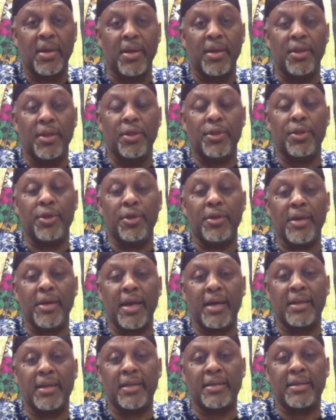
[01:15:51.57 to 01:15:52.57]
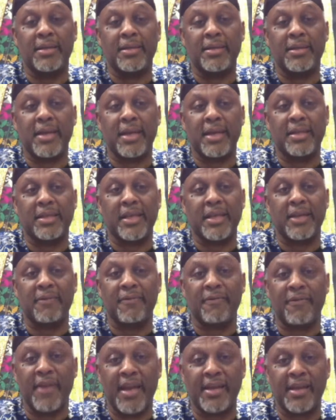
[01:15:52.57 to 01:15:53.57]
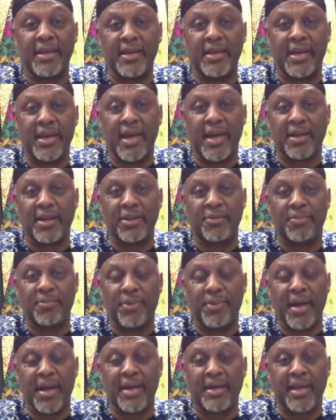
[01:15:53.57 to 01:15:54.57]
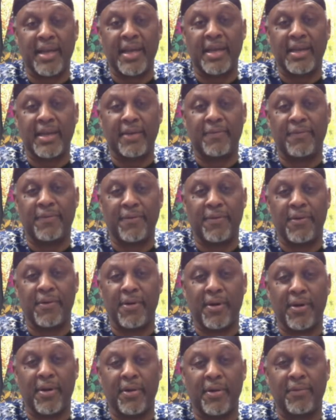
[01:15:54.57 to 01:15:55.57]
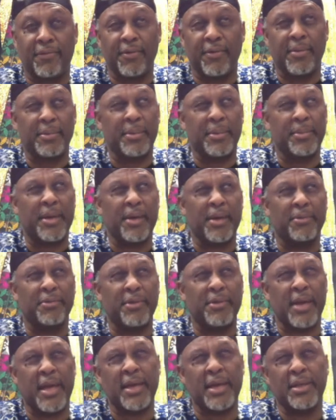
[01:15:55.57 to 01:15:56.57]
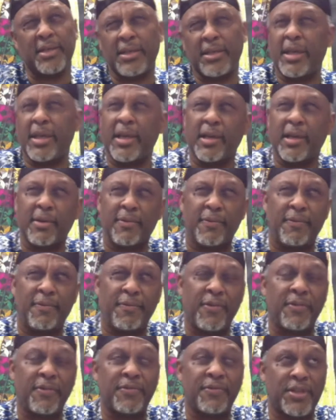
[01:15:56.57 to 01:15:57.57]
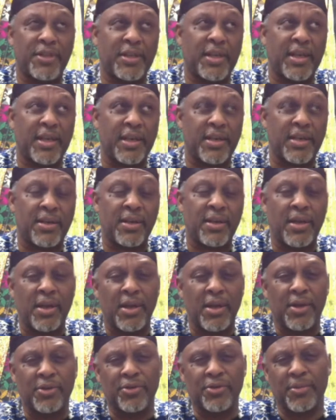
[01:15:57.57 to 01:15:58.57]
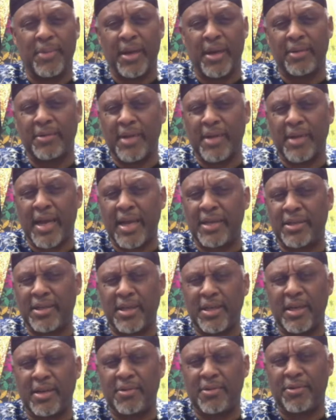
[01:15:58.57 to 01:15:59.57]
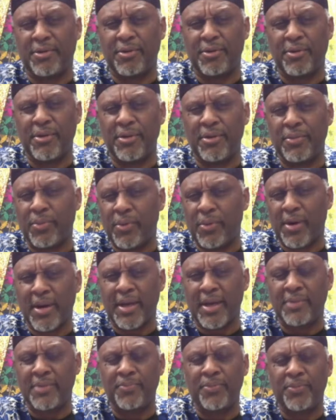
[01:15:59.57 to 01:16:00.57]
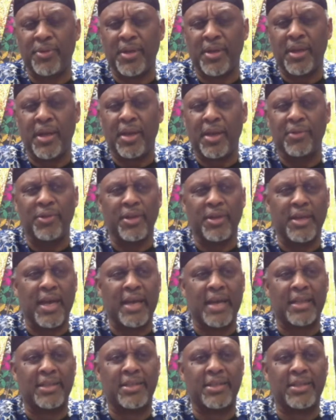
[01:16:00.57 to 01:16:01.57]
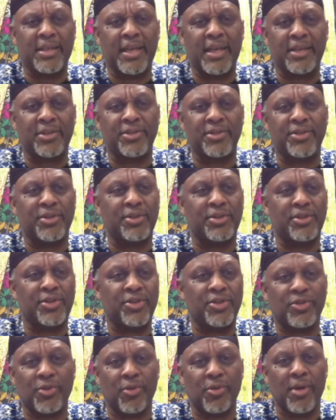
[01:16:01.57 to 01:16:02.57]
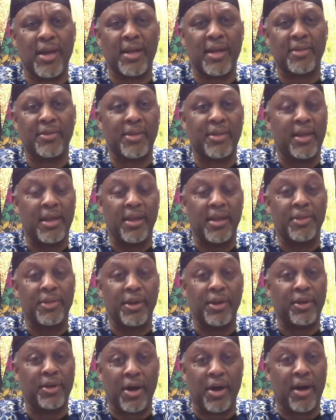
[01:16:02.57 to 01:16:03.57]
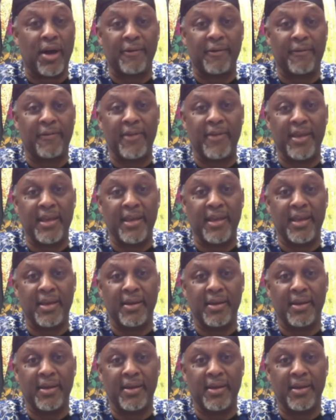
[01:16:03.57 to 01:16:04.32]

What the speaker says: The United States invaded and occupied Haiti from about 1915 to about 1931. The United States destroyed the coffee